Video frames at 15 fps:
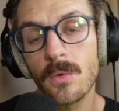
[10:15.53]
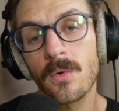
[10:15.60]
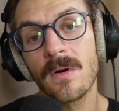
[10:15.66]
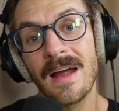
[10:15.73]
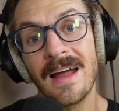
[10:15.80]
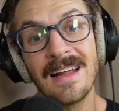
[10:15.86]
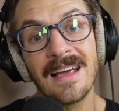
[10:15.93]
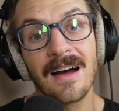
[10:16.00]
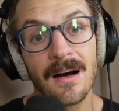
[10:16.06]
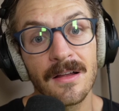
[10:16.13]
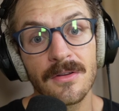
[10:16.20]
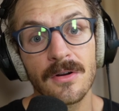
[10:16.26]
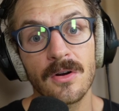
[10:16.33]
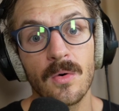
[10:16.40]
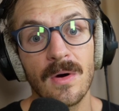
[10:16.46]
or any
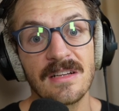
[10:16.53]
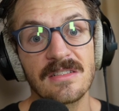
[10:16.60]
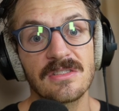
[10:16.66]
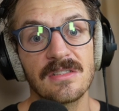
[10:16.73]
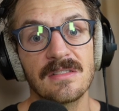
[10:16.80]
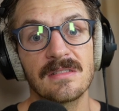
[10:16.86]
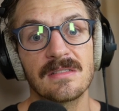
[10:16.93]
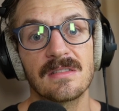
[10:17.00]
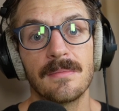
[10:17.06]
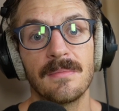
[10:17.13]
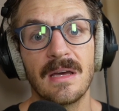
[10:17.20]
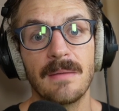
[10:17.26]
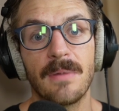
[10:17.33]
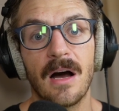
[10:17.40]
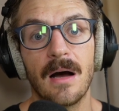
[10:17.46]
other questions that
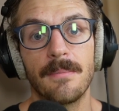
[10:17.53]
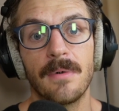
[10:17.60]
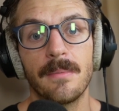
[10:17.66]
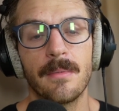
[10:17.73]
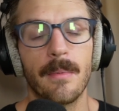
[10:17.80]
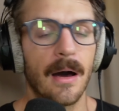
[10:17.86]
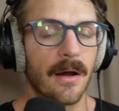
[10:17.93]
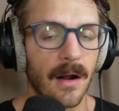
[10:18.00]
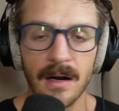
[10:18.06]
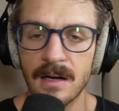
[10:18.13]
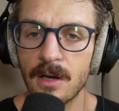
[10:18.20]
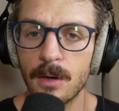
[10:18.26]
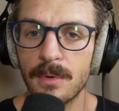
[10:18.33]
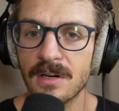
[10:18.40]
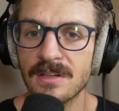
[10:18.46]
may pop up about
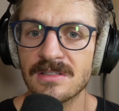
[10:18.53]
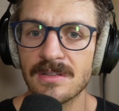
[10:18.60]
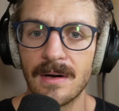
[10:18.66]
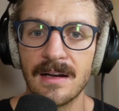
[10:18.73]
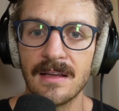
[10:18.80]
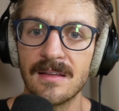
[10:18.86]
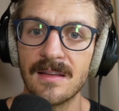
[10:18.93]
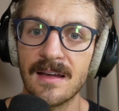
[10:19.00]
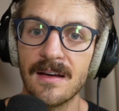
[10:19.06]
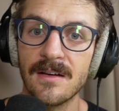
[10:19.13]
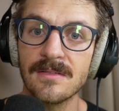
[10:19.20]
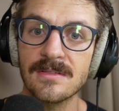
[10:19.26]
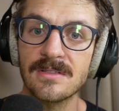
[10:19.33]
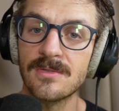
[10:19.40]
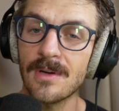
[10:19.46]
audiobooks or anything else,